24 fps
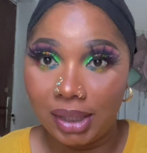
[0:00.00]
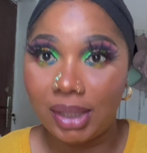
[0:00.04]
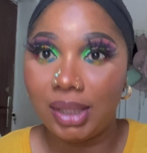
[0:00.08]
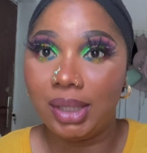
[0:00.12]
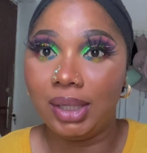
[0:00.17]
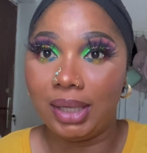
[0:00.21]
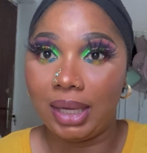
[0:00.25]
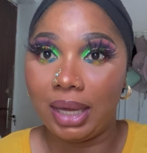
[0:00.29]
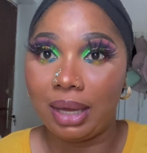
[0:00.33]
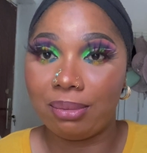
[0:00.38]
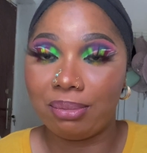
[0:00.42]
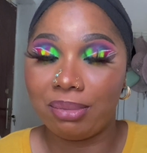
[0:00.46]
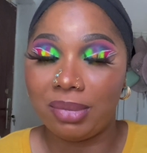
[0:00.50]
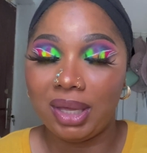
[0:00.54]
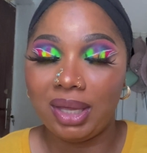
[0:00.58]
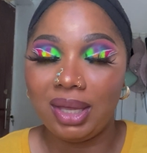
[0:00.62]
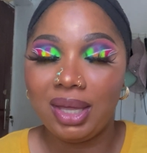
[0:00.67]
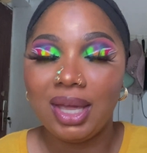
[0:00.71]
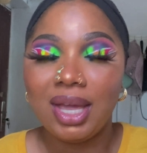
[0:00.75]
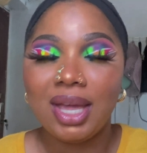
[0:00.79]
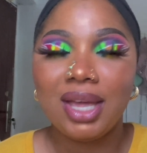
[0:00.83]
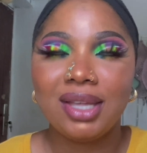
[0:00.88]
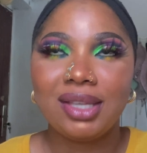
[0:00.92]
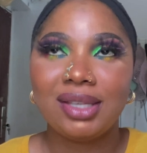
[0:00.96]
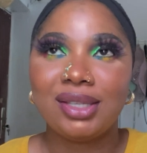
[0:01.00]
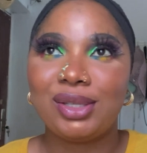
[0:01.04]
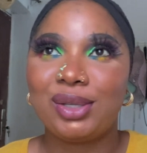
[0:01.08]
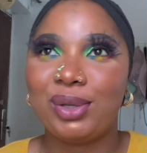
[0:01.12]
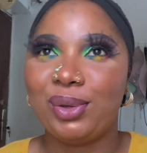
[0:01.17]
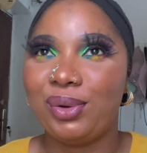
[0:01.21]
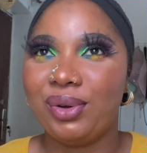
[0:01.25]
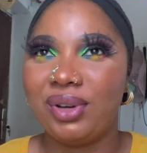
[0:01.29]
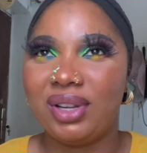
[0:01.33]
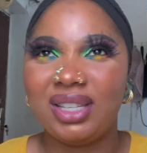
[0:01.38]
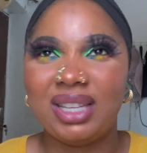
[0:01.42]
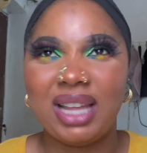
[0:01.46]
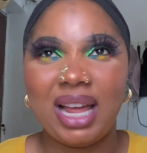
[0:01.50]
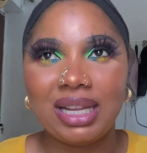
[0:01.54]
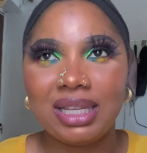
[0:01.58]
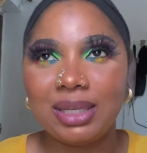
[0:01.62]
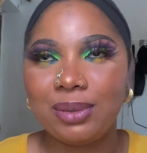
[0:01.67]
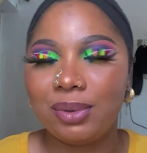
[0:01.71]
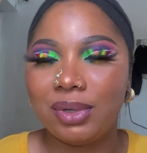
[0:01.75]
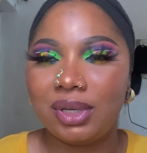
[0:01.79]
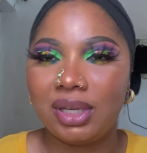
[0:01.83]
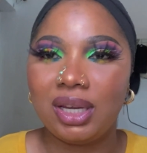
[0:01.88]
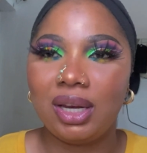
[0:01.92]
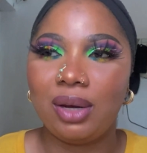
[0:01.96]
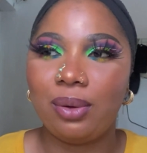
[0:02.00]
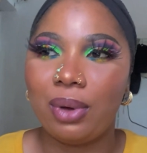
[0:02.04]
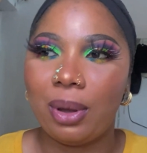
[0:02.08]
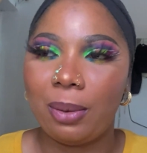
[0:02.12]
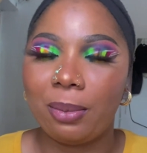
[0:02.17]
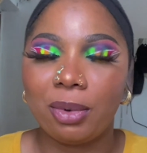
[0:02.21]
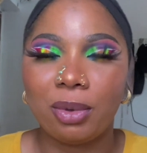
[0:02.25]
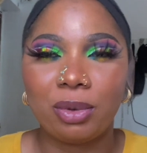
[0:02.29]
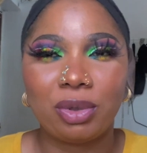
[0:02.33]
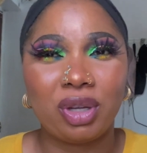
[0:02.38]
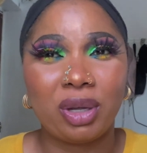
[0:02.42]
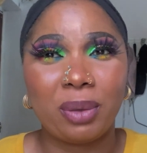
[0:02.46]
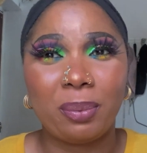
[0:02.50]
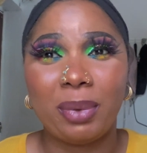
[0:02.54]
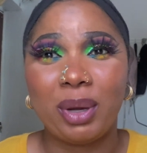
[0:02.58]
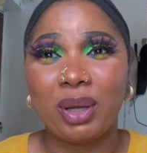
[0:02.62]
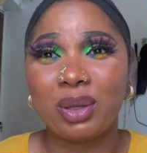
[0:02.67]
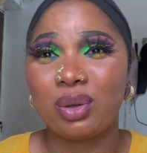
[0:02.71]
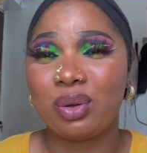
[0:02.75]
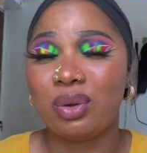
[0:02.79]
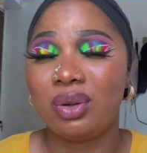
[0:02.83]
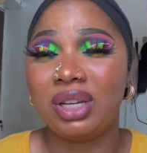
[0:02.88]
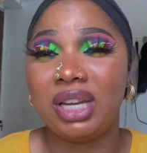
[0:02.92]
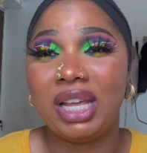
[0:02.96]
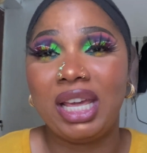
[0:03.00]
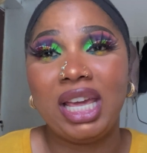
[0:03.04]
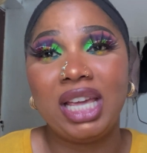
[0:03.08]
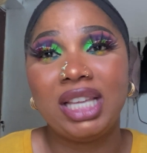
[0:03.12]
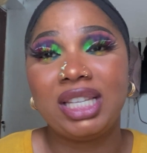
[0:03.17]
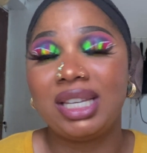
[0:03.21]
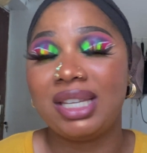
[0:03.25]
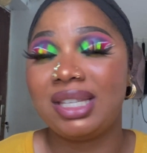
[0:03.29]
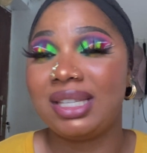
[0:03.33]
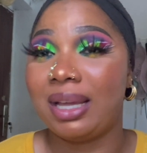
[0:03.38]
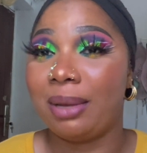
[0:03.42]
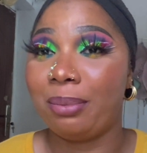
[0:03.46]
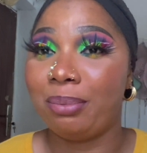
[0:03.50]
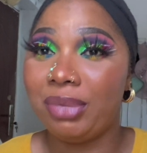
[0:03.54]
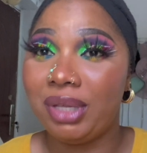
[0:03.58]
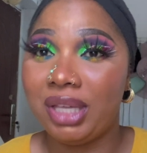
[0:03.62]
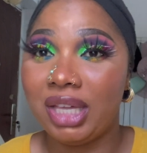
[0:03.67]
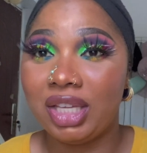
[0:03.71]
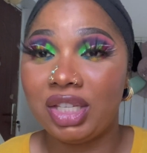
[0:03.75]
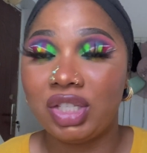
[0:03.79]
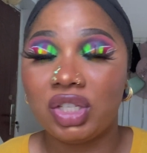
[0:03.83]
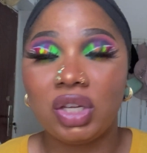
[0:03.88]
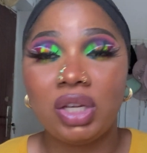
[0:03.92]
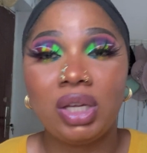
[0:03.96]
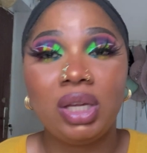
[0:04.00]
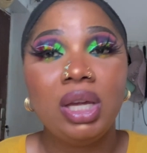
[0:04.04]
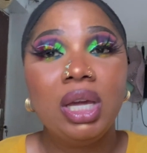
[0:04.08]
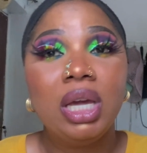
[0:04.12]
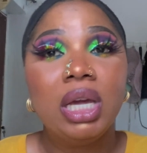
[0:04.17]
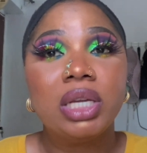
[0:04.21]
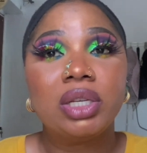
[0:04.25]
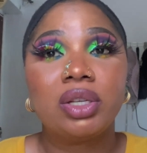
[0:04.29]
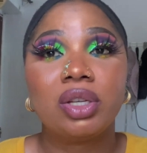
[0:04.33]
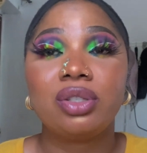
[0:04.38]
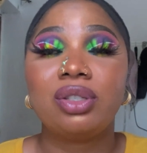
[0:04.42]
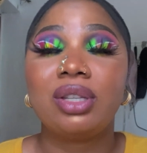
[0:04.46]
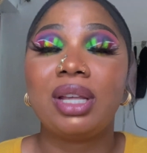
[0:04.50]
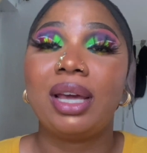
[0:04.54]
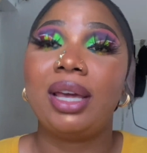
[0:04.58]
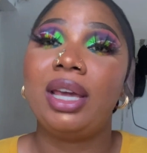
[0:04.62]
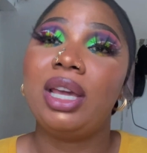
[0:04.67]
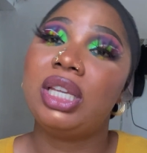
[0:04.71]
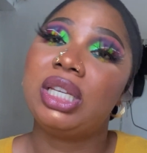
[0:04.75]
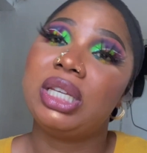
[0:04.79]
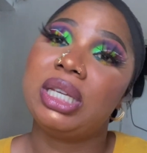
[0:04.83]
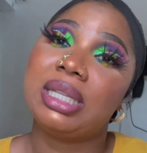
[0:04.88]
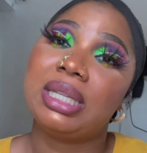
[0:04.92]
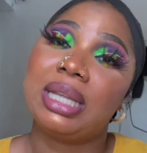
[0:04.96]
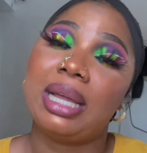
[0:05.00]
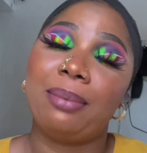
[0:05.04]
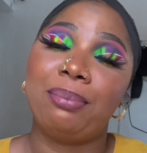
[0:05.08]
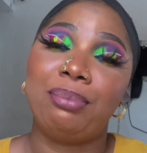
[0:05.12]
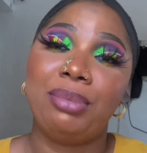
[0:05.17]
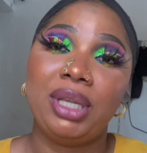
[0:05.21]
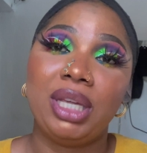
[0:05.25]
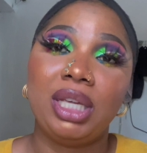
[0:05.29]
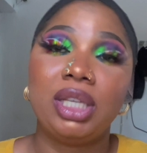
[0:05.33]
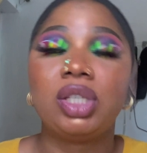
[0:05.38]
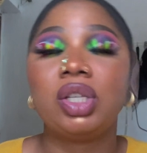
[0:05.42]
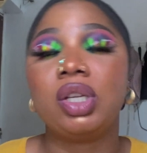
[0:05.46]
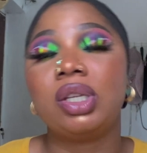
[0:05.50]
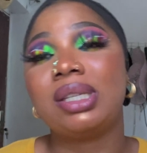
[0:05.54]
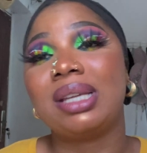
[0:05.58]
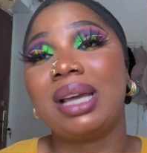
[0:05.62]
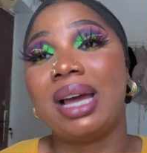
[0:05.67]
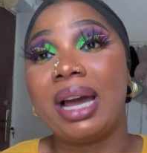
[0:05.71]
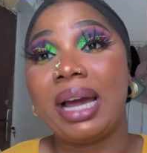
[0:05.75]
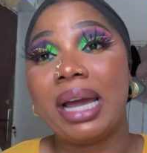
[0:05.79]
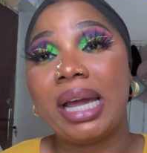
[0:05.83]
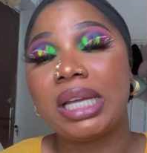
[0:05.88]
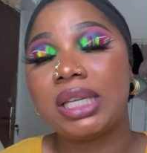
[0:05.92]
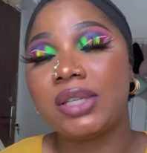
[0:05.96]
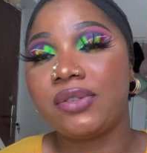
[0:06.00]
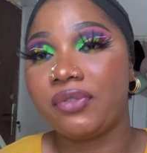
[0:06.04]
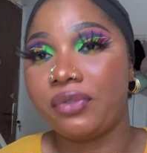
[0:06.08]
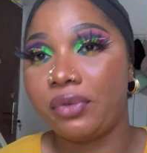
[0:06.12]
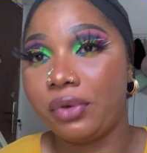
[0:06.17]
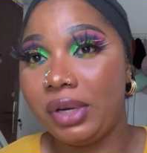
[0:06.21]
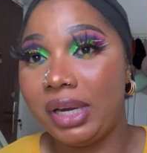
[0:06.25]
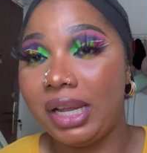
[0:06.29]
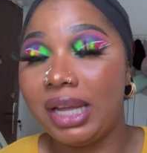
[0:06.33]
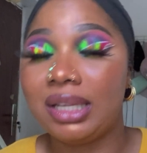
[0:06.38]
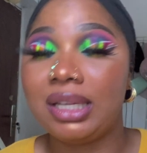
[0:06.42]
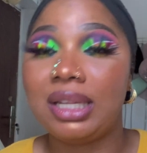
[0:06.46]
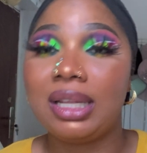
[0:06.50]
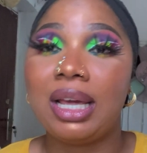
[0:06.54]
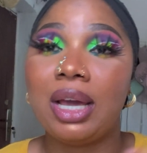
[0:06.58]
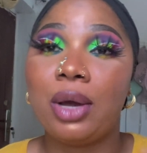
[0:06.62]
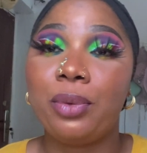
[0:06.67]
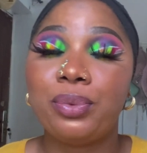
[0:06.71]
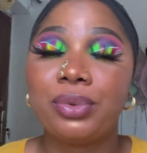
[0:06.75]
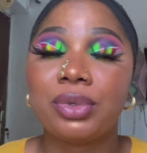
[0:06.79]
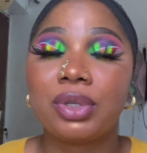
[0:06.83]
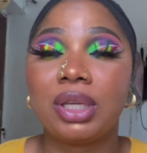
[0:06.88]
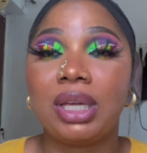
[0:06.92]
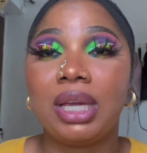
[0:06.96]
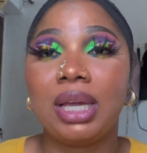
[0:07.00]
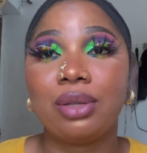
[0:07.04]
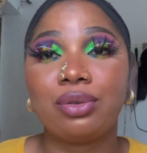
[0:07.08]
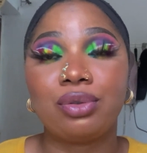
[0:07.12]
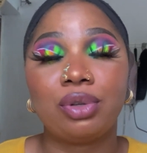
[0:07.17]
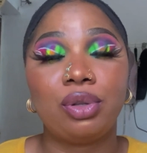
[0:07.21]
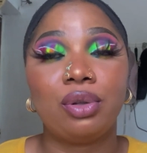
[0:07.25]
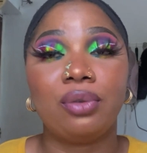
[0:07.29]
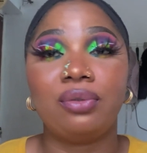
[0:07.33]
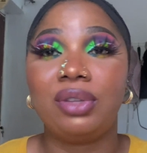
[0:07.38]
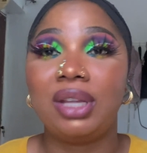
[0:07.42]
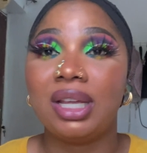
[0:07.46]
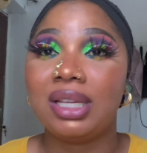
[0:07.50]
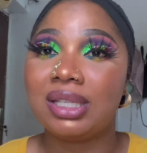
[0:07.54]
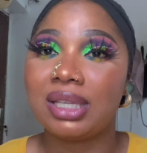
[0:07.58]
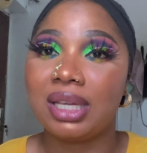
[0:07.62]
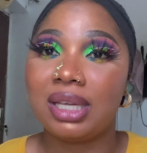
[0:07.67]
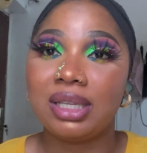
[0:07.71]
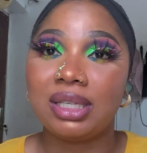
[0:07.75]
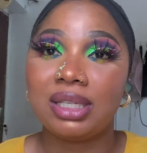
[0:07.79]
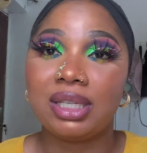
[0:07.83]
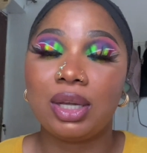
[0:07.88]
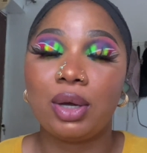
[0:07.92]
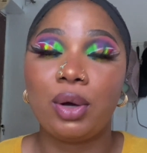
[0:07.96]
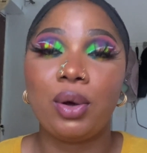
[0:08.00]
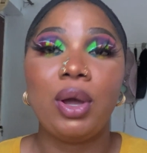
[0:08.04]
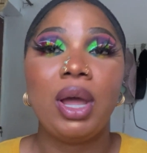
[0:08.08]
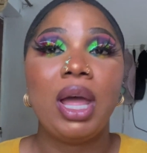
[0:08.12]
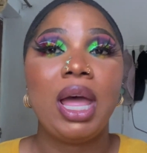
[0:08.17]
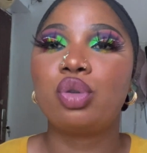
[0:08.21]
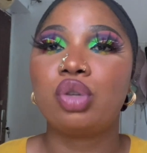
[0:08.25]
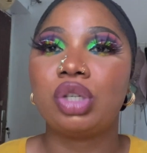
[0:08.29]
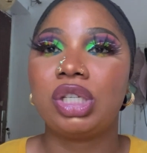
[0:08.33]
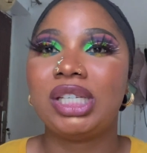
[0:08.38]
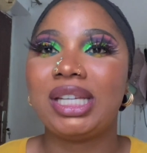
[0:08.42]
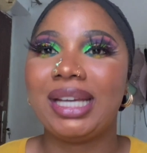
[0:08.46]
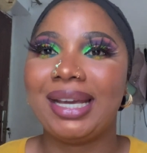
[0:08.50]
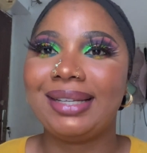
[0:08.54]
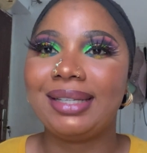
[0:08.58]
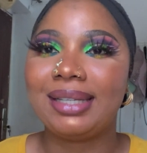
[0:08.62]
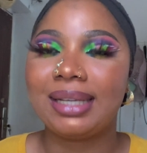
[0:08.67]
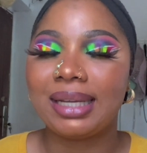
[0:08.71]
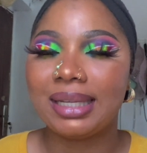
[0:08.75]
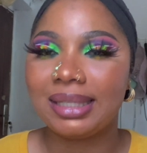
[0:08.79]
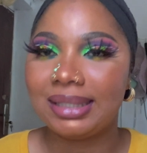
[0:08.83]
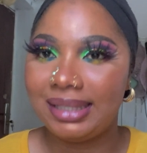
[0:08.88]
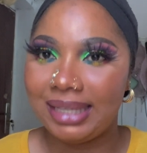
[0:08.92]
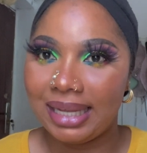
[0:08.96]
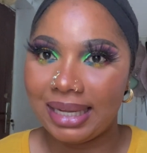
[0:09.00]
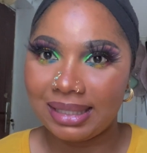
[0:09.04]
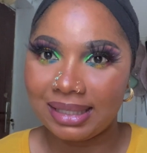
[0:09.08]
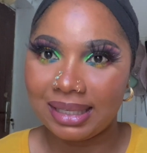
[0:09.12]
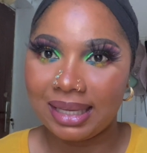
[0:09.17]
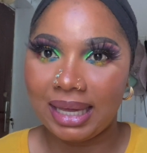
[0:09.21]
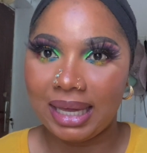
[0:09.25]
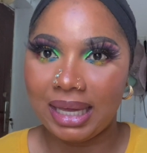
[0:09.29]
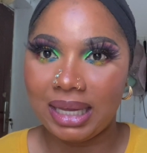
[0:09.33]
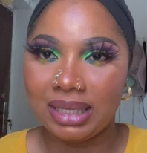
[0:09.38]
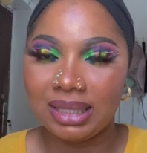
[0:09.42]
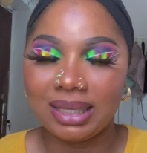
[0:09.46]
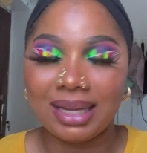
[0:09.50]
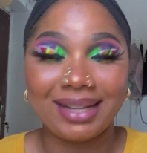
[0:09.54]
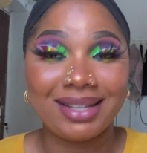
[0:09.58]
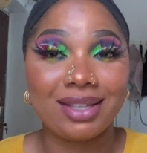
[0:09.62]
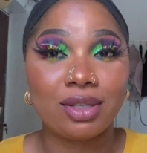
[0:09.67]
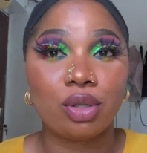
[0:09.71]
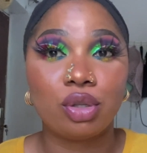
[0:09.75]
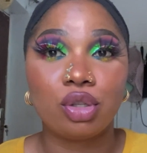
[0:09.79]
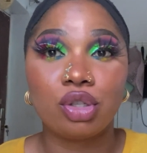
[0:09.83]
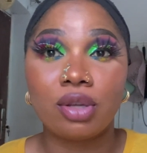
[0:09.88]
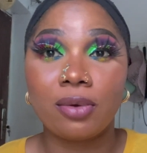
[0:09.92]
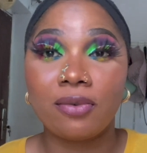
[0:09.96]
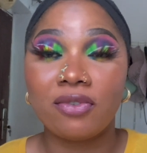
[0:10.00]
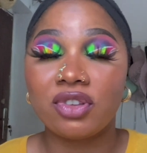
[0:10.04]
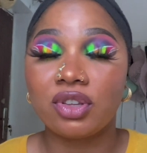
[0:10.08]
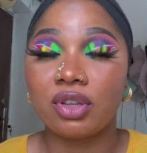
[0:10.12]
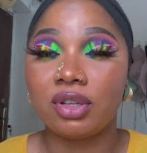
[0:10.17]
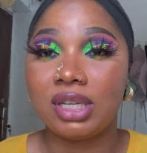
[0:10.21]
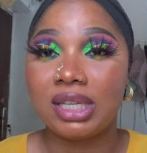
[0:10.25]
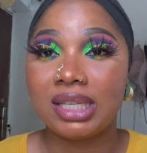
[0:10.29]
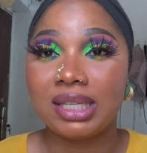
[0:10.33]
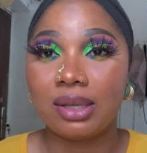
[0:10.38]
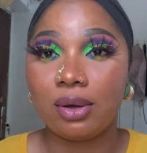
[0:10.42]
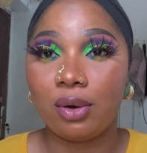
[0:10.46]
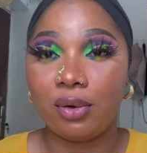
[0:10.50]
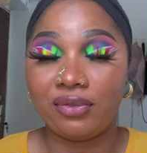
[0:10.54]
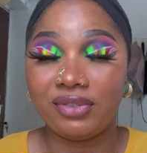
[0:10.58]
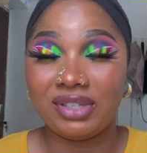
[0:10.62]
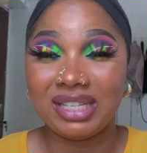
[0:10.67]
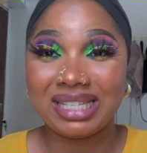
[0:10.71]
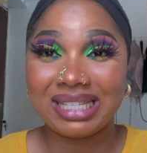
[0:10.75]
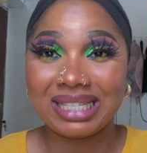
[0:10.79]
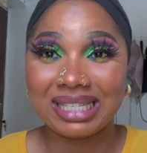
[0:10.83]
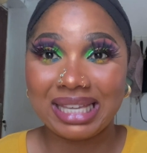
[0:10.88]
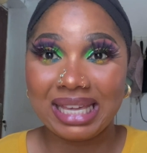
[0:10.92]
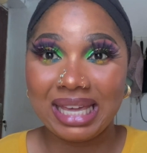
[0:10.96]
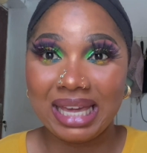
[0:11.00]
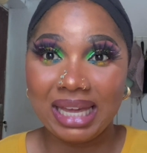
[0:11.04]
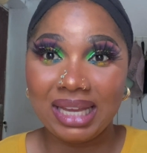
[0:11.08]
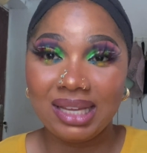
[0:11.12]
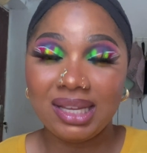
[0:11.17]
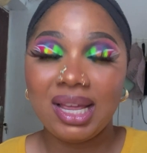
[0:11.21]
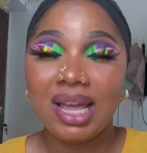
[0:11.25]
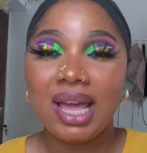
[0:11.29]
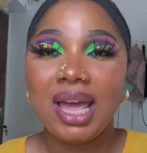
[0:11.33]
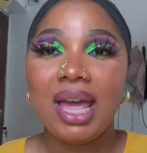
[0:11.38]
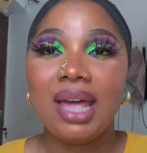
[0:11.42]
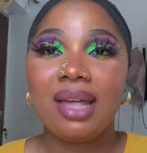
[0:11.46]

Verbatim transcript: you get me so that's basically what i'm going to talk about on ahas and bha just know that ahas and bhas are exfoliant they help to get rid of dead skin cell shed dead skin that's on surface of the, of the skin